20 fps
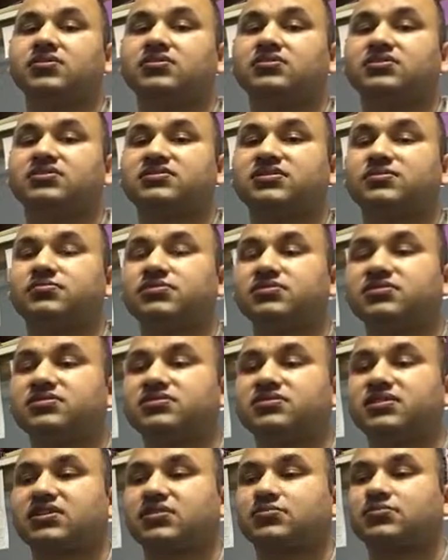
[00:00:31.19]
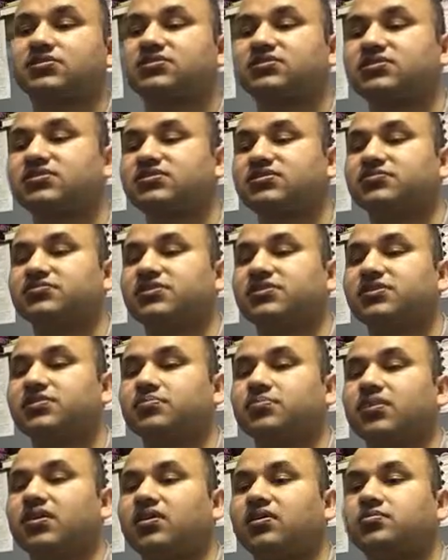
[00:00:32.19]
this immunohistochemistry is a very
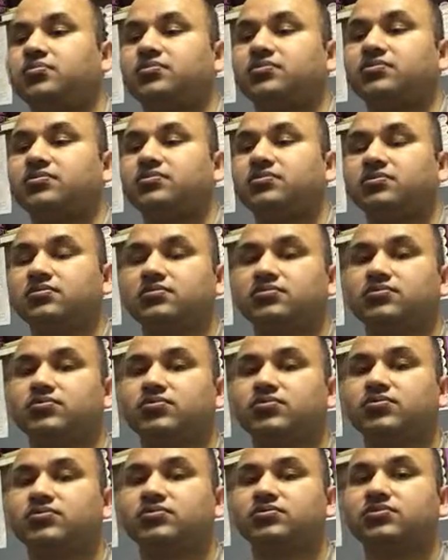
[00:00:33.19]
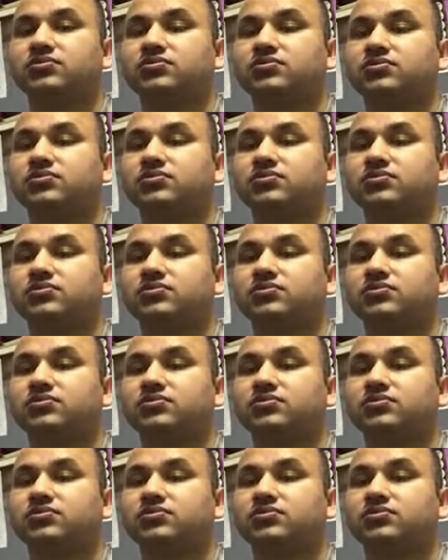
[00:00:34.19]
powerful tool,